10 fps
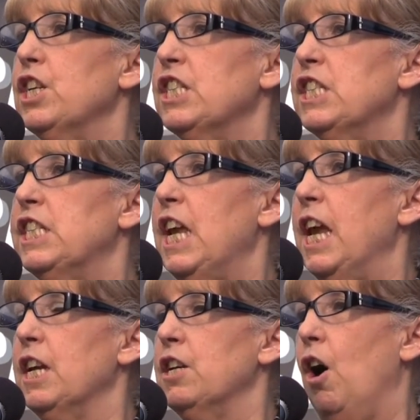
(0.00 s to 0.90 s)

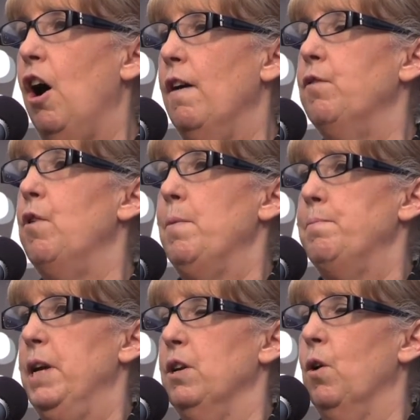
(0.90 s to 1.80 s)
standoff weapon,